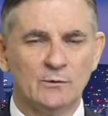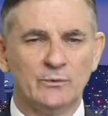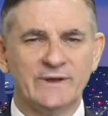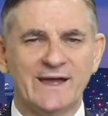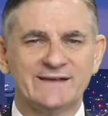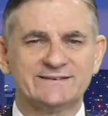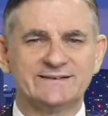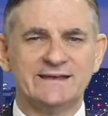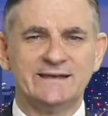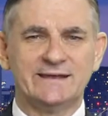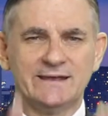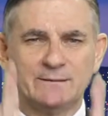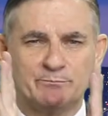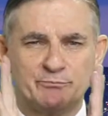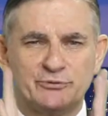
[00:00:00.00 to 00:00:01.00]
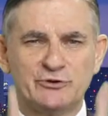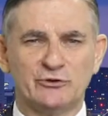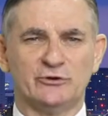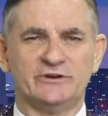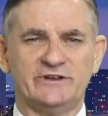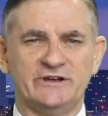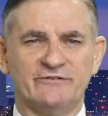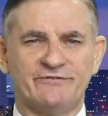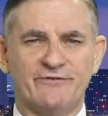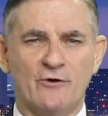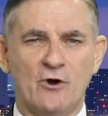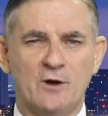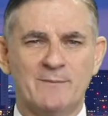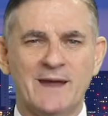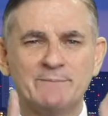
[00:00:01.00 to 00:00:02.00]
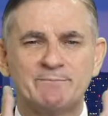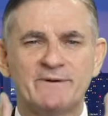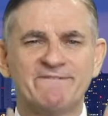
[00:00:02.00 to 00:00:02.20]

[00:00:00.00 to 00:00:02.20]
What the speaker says: We are seeking purity of form and